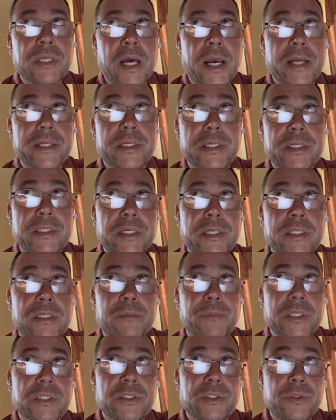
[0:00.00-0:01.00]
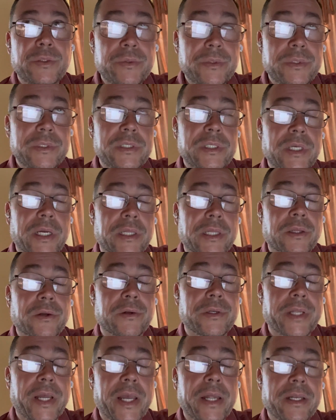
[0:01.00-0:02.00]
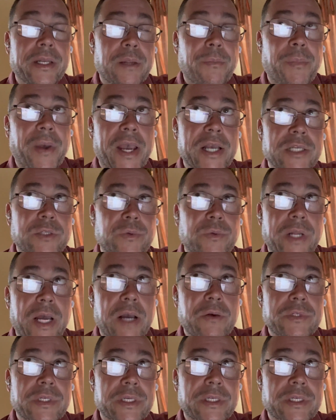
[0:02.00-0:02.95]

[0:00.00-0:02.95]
I teach that to my students. I learned that in the past when I was